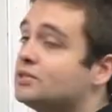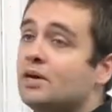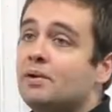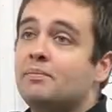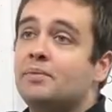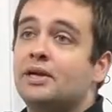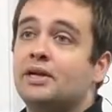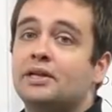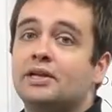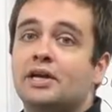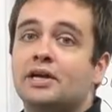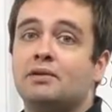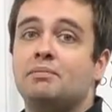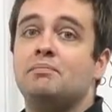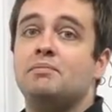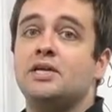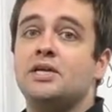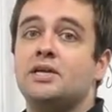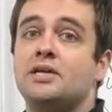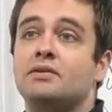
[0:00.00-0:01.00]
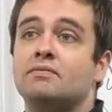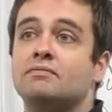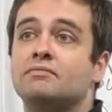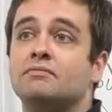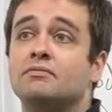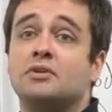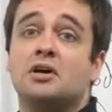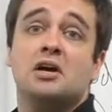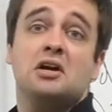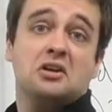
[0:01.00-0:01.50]
somebody like me,
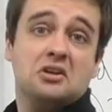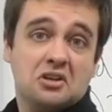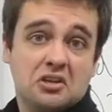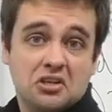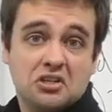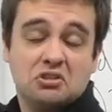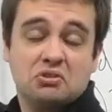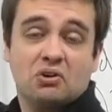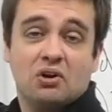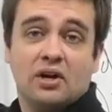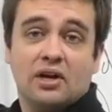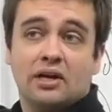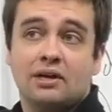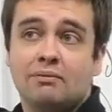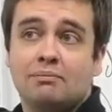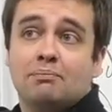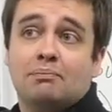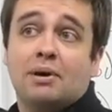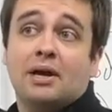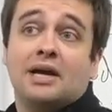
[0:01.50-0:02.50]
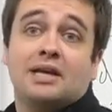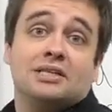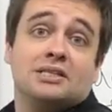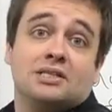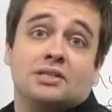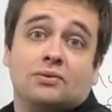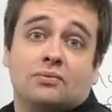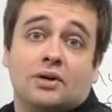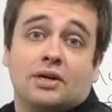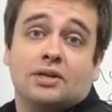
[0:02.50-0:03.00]
not good at drawing, but I
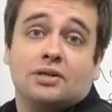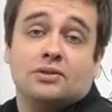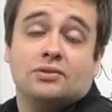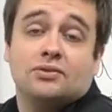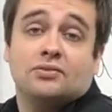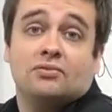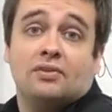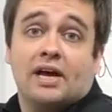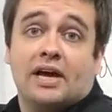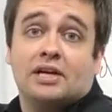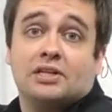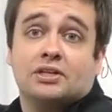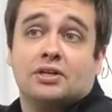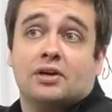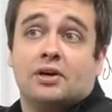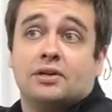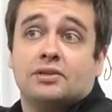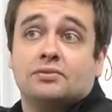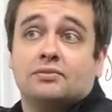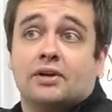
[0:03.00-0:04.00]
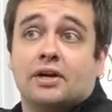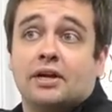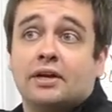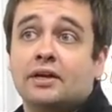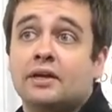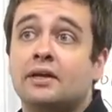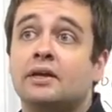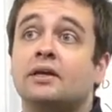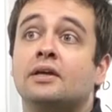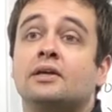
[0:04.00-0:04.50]
still want to use flashcards,
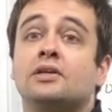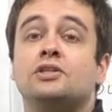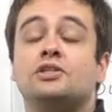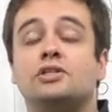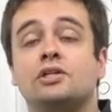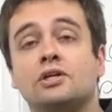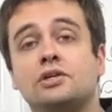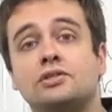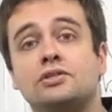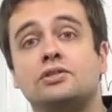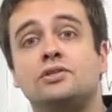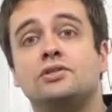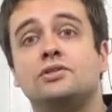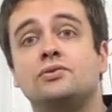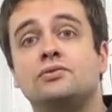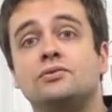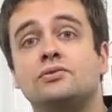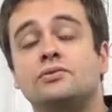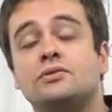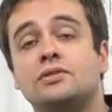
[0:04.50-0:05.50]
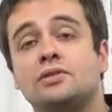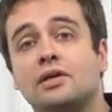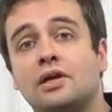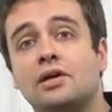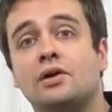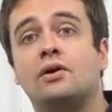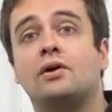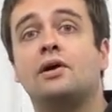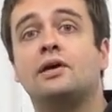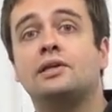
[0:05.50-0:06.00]
right? Just use
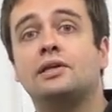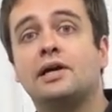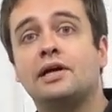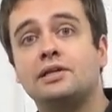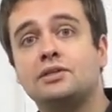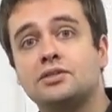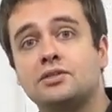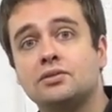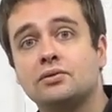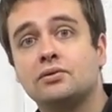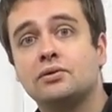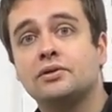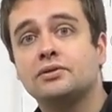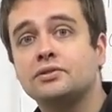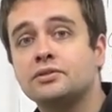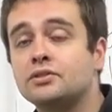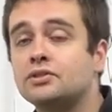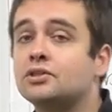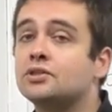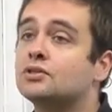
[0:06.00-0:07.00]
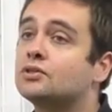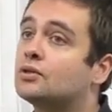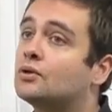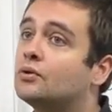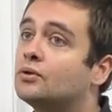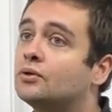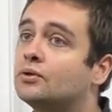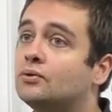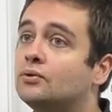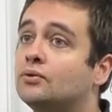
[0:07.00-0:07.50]
an online source. Just
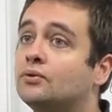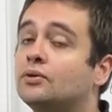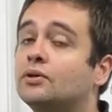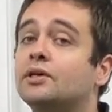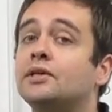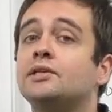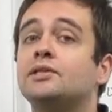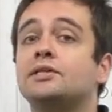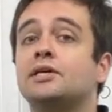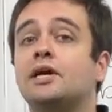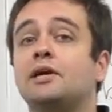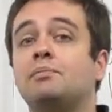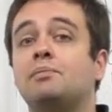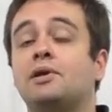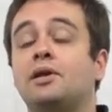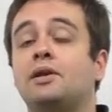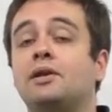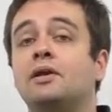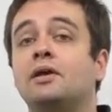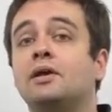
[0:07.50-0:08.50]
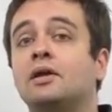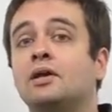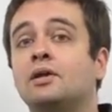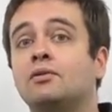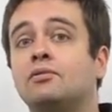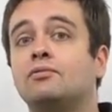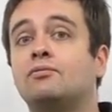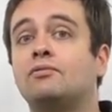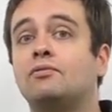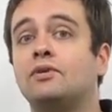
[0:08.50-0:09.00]
go to Google and type in
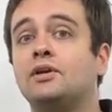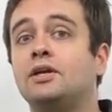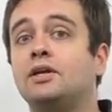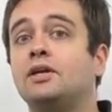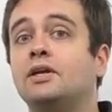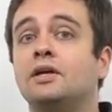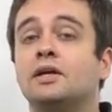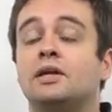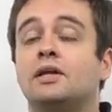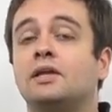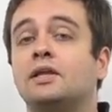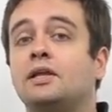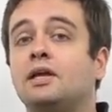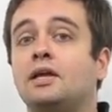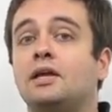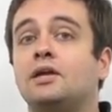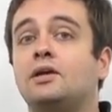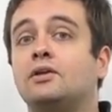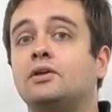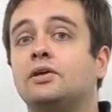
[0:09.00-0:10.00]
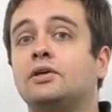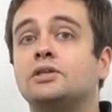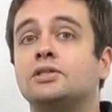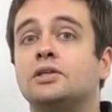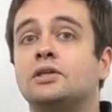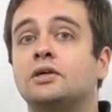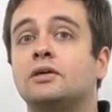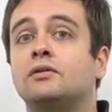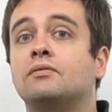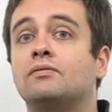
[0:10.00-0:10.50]
free
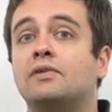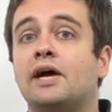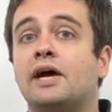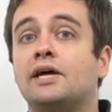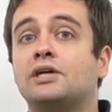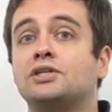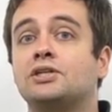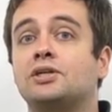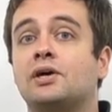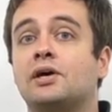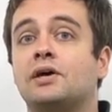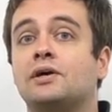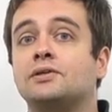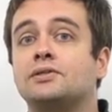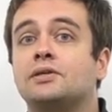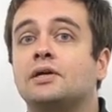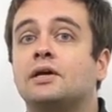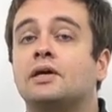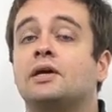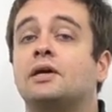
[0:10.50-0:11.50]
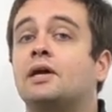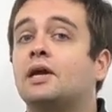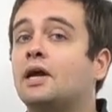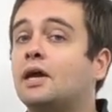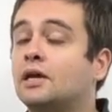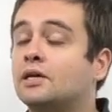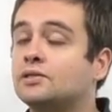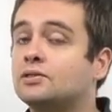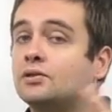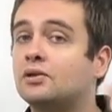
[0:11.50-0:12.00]
English flashcards.
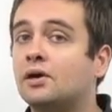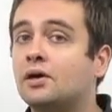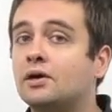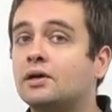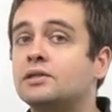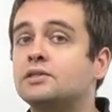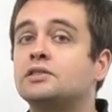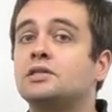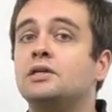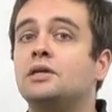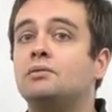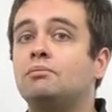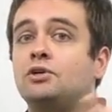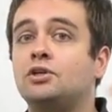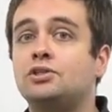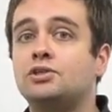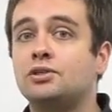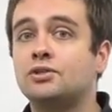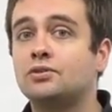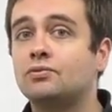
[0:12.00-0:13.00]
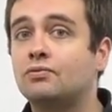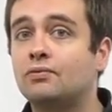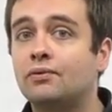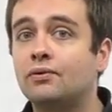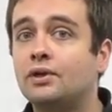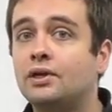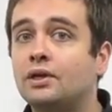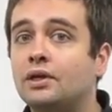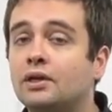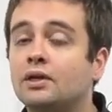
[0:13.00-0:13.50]
And as long as the image is
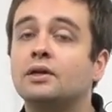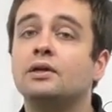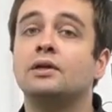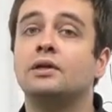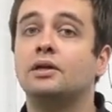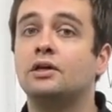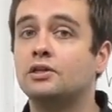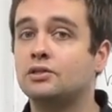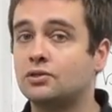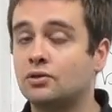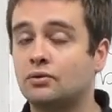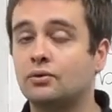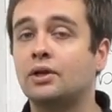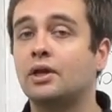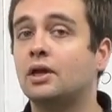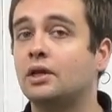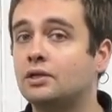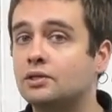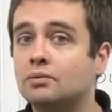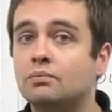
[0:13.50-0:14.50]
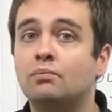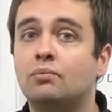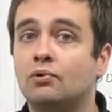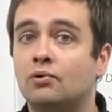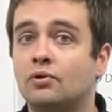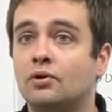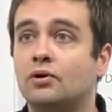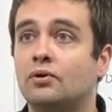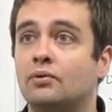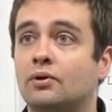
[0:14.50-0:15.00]
free, it's okay to
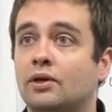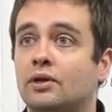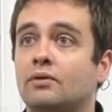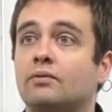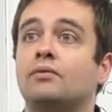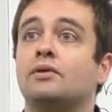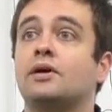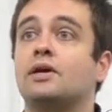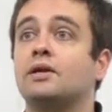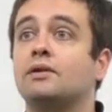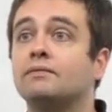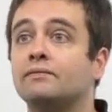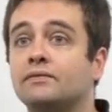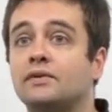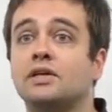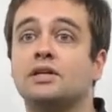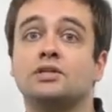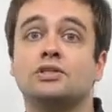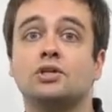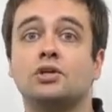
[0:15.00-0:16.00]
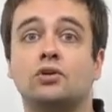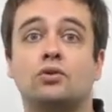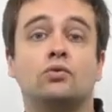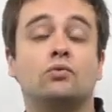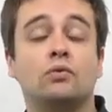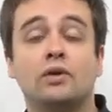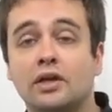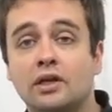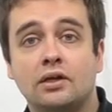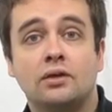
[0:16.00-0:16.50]
borrow it, right? And it's a
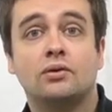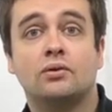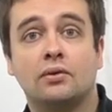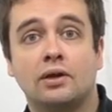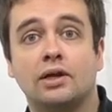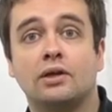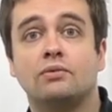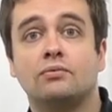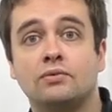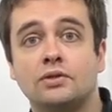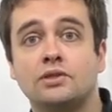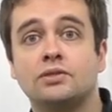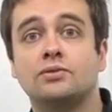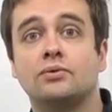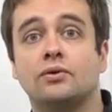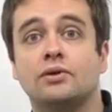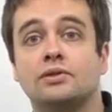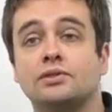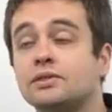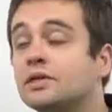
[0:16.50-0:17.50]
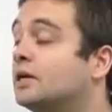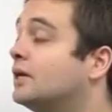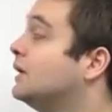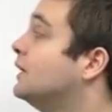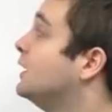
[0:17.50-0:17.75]
great, great resource.